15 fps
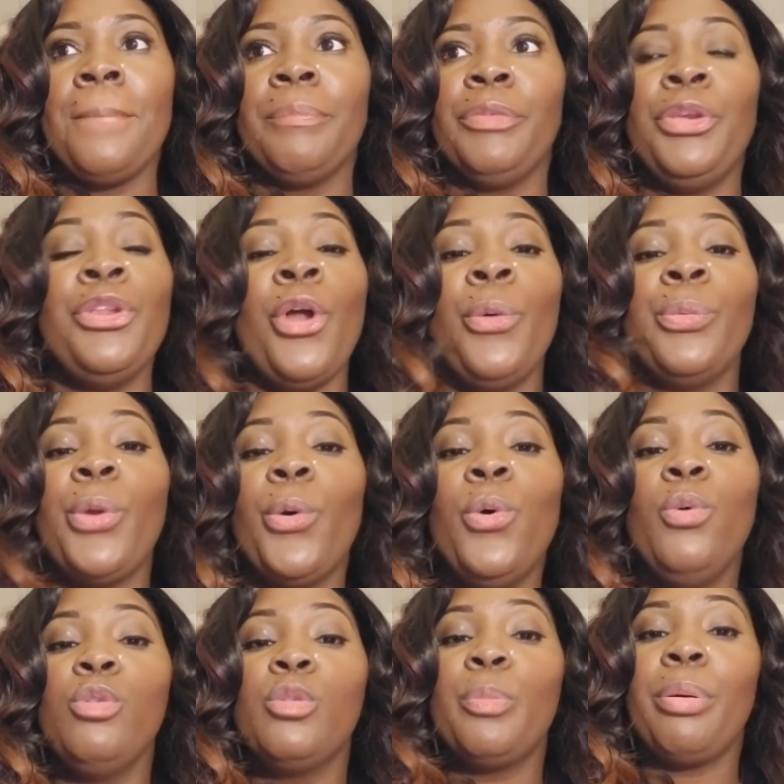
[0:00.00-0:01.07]
you don't know
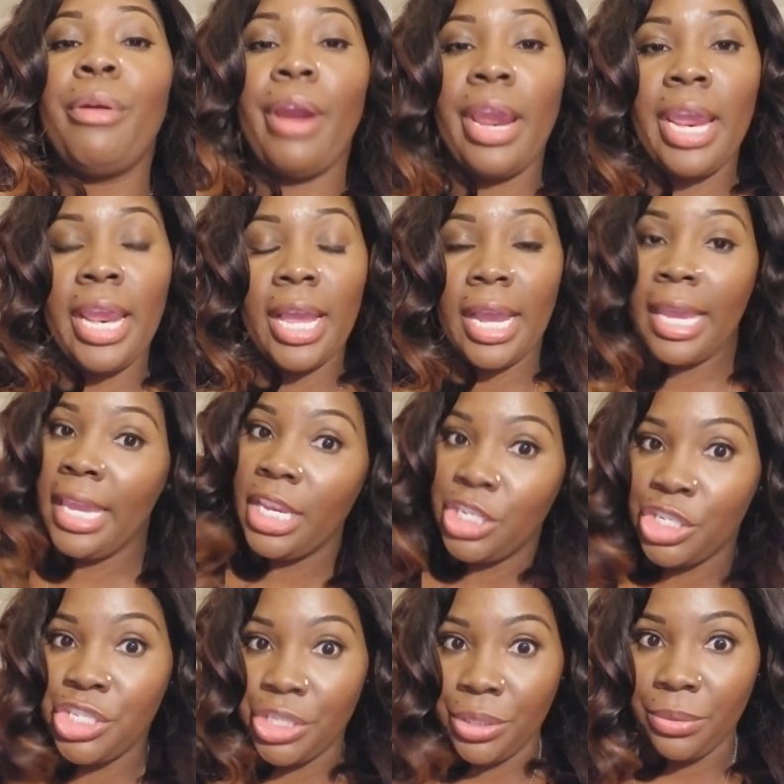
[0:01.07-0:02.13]
who's praying
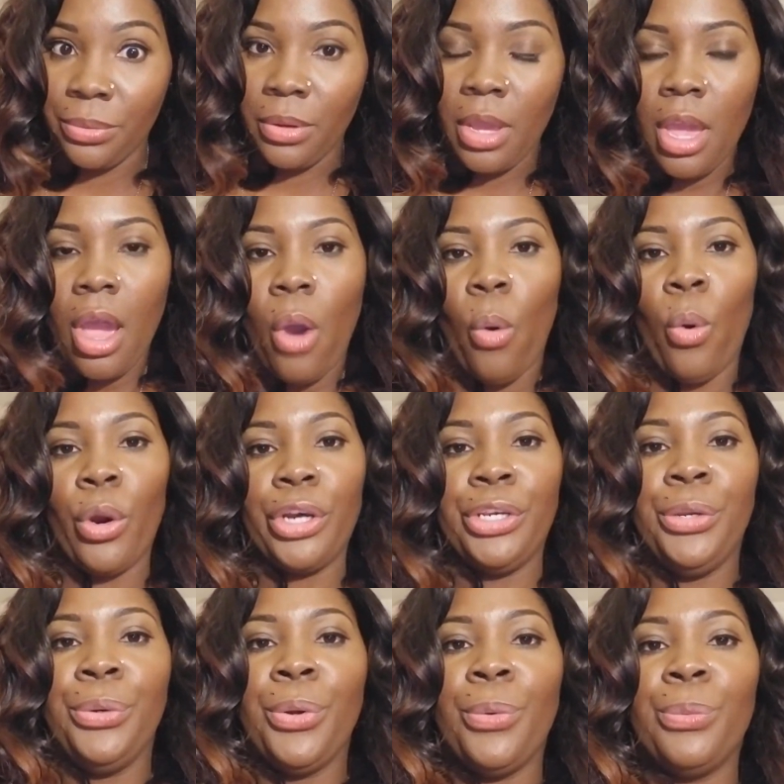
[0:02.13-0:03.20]
against you, or
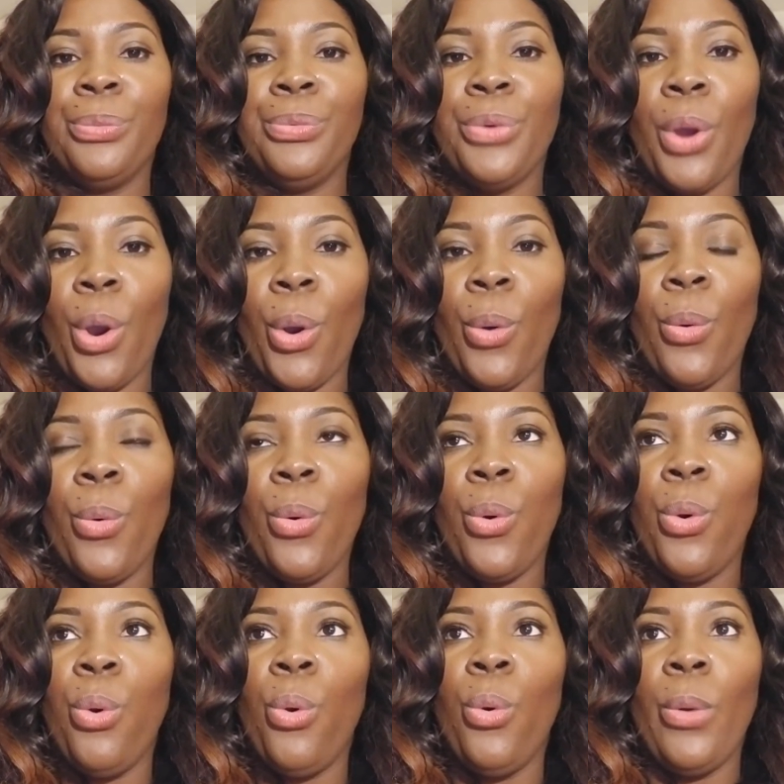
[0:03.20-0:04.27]
you don't know
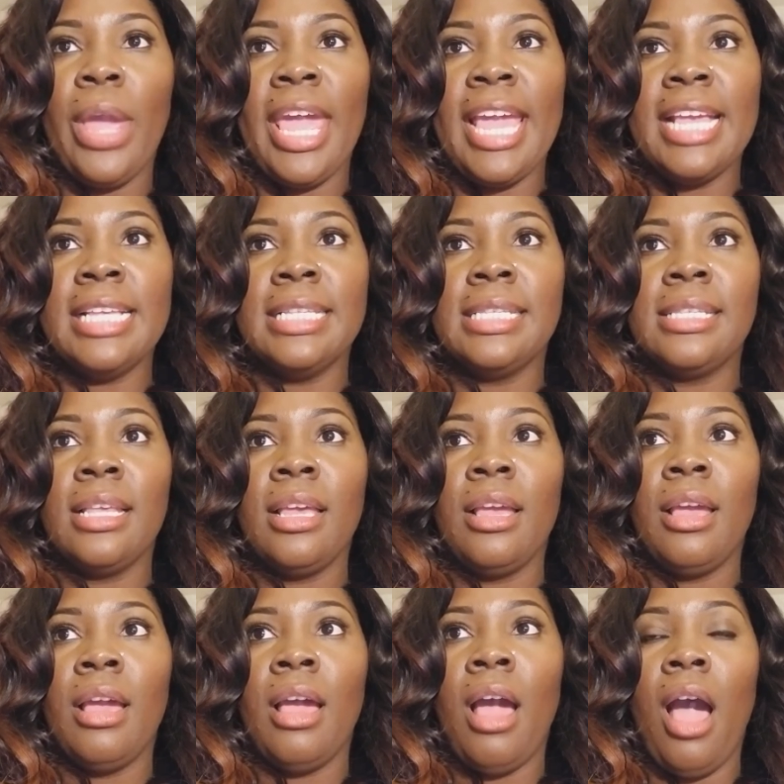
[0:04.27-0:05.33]
who is
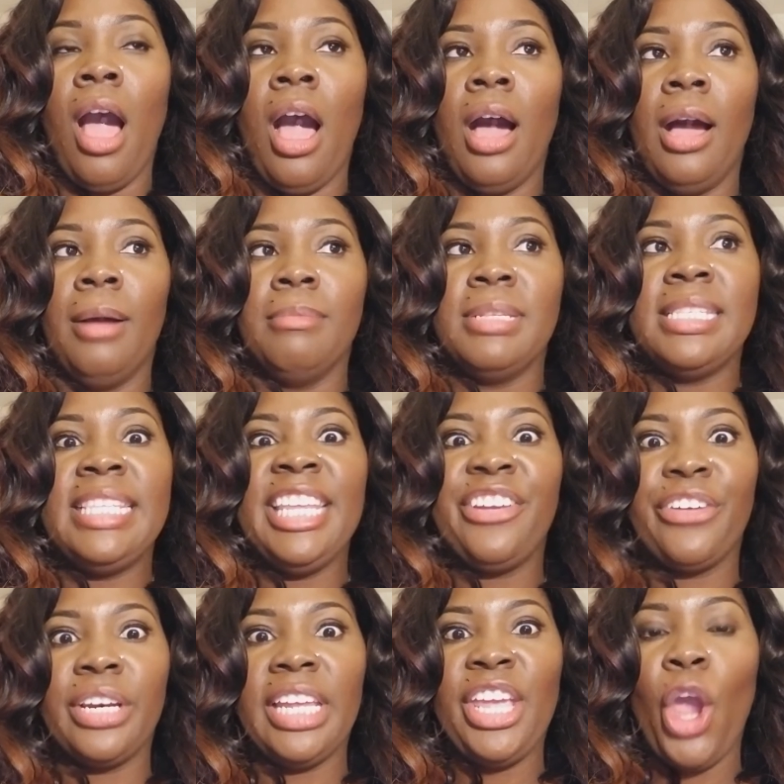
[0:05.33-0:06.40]

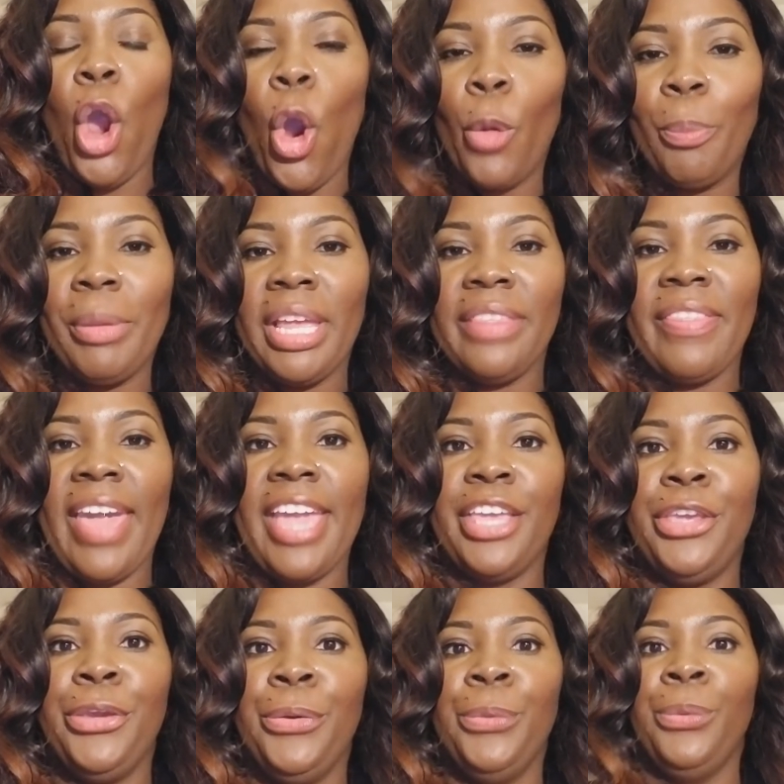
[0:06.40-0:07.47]
secretly hoping that
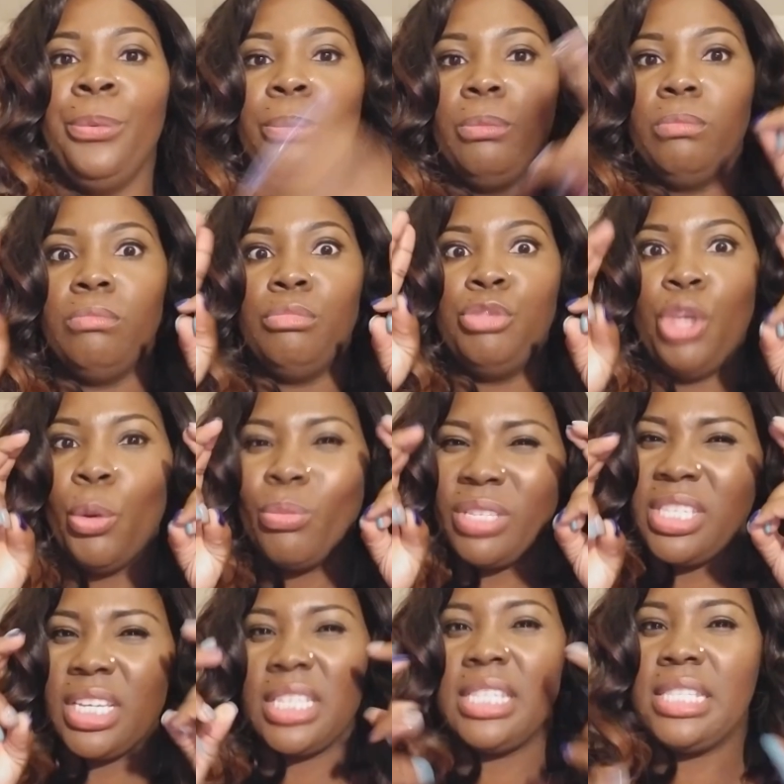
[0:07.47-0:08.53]
you don't
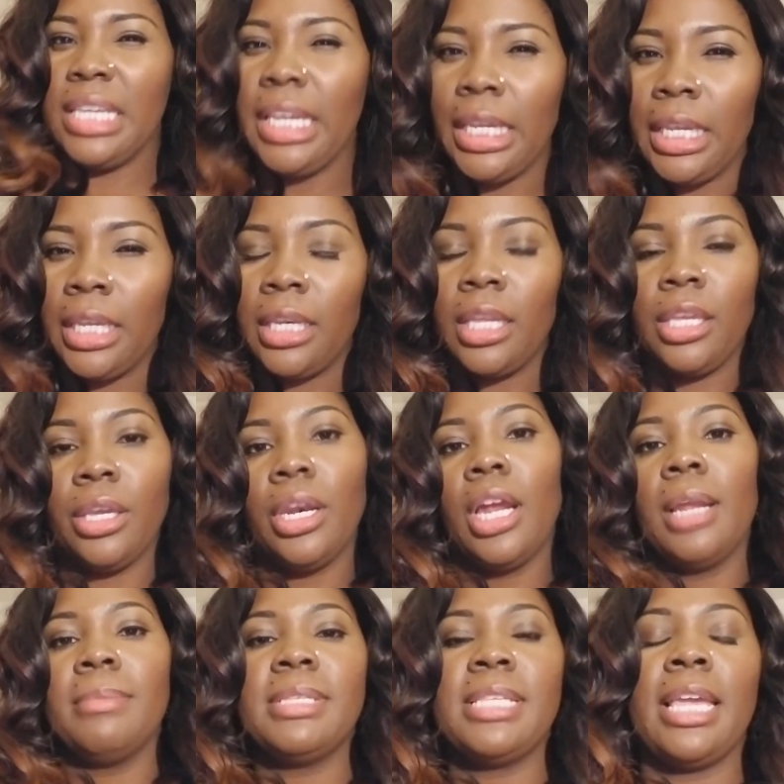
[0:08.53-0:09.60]
succeed. You know
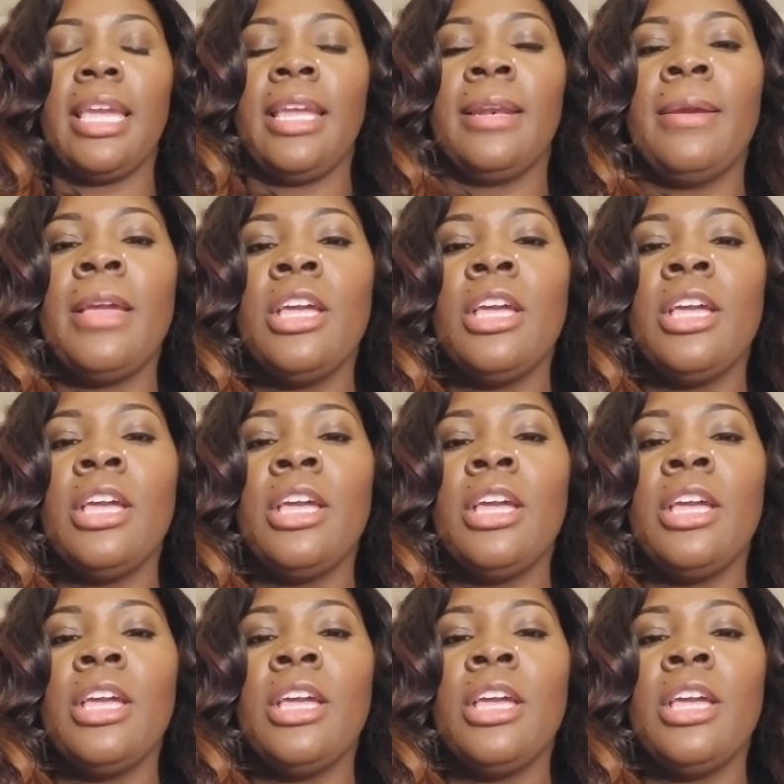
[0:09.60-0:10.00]
what I'm saying?